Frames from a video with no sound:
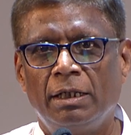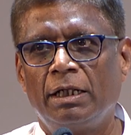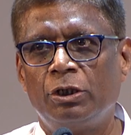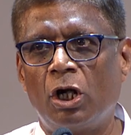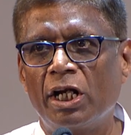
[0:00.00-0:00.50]

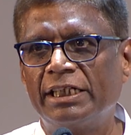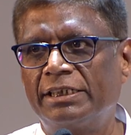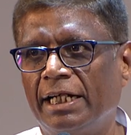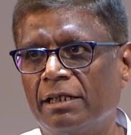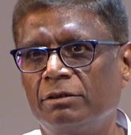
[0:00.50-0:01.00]
knowledge
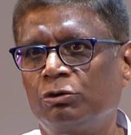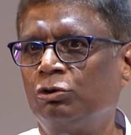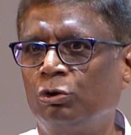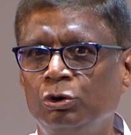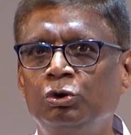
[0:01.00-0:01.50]
there.
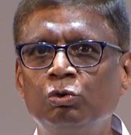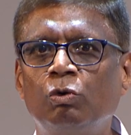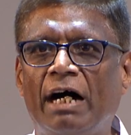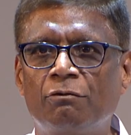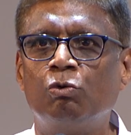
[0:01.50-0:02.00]
So you
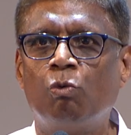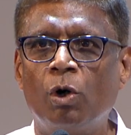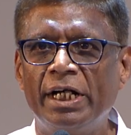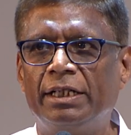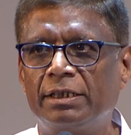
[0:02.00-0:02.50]
have to
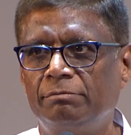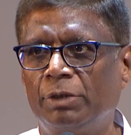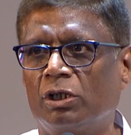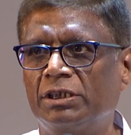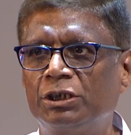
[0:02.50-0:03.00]
own it
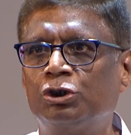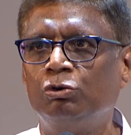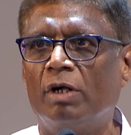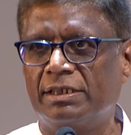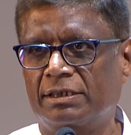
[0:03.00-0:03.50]
because it's
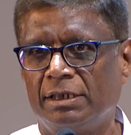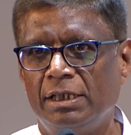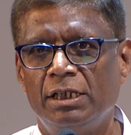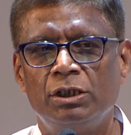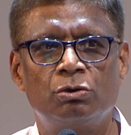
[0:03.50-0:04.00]
yours.
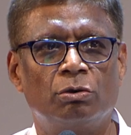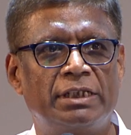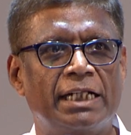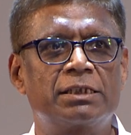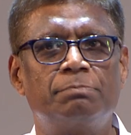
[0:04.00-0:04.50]
So
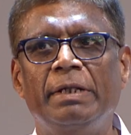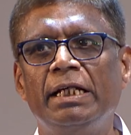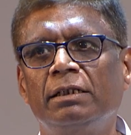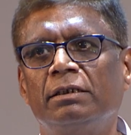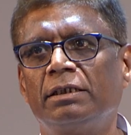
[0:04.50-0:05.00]
that's
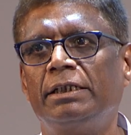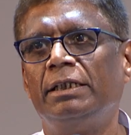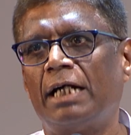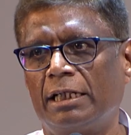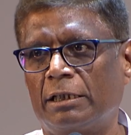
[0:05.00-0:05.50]
being the
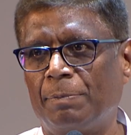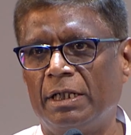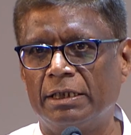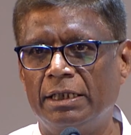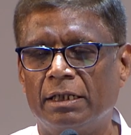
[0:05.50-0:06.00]

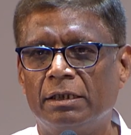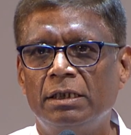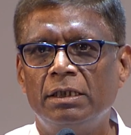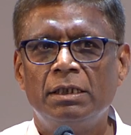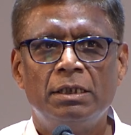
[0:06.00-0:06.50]
entrepreneur there.
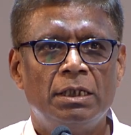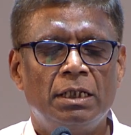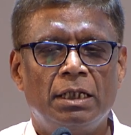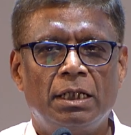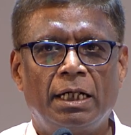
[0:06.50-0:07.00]

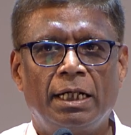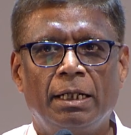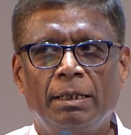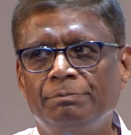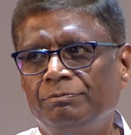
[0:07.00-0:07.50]

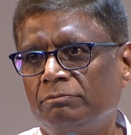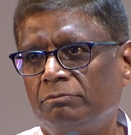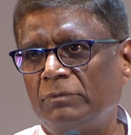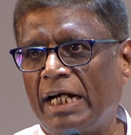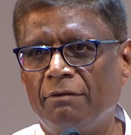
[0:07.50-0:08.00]
I
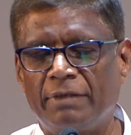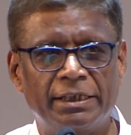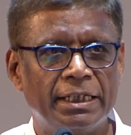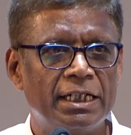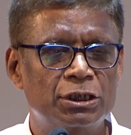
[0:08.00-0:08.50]
have
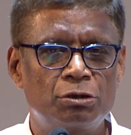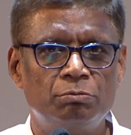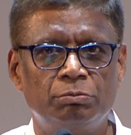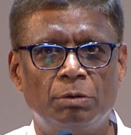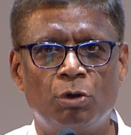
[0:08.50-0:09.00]
nothing else
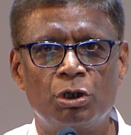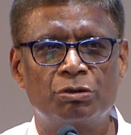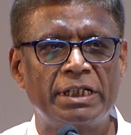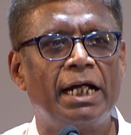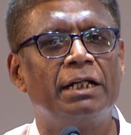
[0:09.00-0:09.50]
more to
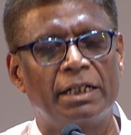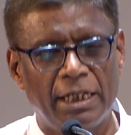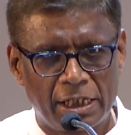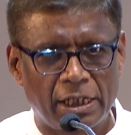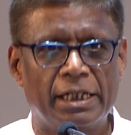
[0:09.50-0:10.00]
say. I
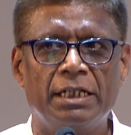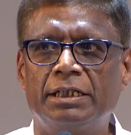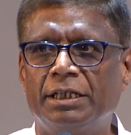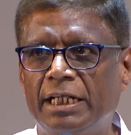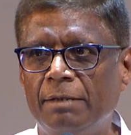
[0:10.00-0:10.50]
really congratulate
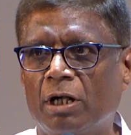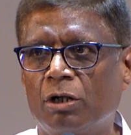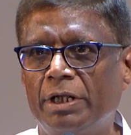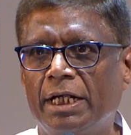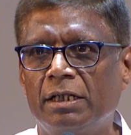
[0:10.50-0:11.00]
the team
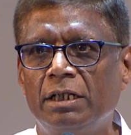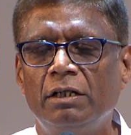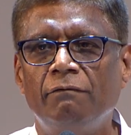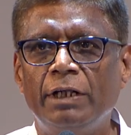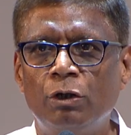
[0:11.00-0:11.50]
around here.
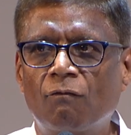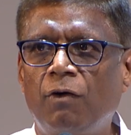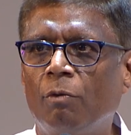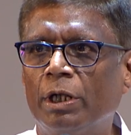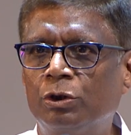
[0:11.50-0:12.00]
We look
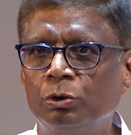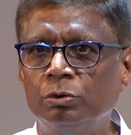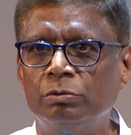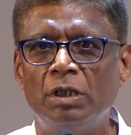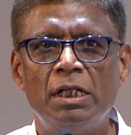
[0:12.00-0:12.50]
forward
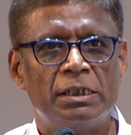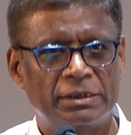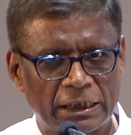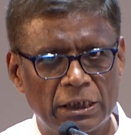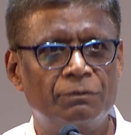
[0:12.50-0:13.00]
to
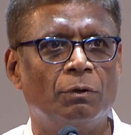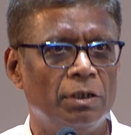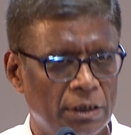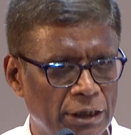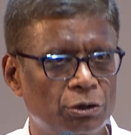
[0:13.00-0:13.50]

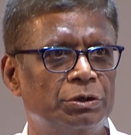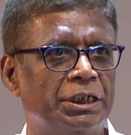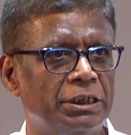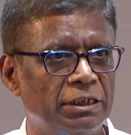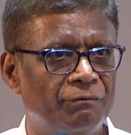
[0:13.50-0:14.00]
successful
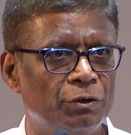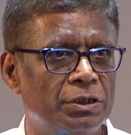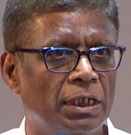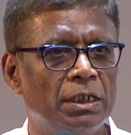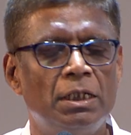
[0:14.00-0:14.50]
association in the future.